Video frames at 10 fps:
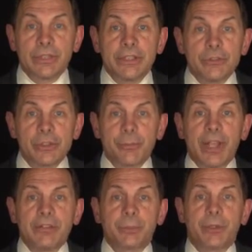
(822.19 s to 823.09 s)
leadership
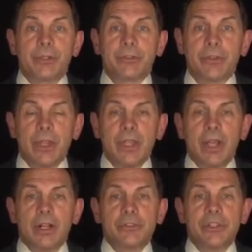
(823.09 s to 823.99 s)
experts
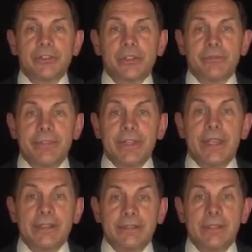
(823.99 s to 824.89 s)
are teaching
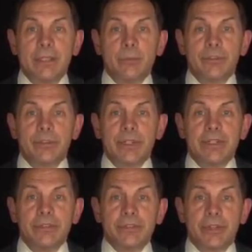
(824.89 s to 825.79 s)
VA teams
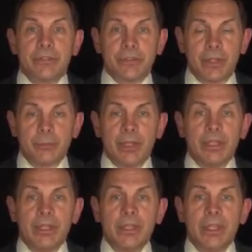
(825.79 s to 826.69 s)
Lean Six
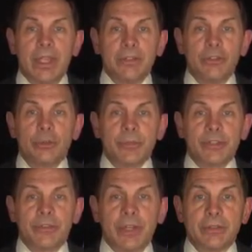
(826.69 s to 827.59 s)
Sigma and
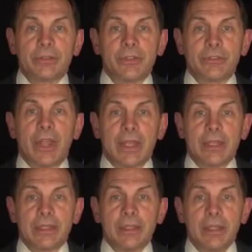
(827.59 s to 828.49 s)
human-centered
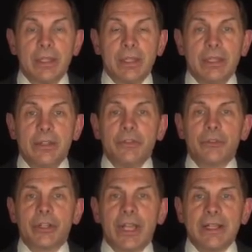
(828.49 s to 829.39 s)
design.
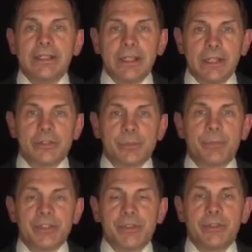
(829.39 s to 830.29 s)
These are
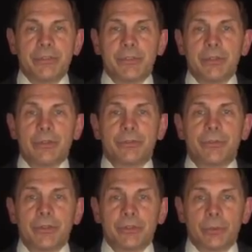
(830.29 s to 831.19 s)
cutting-edge business skills
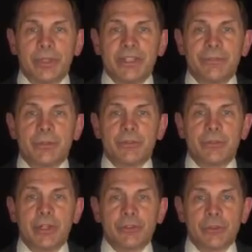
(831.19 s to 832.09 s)
for the 21st
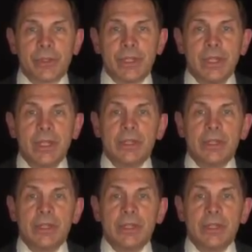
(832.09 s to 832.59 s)
century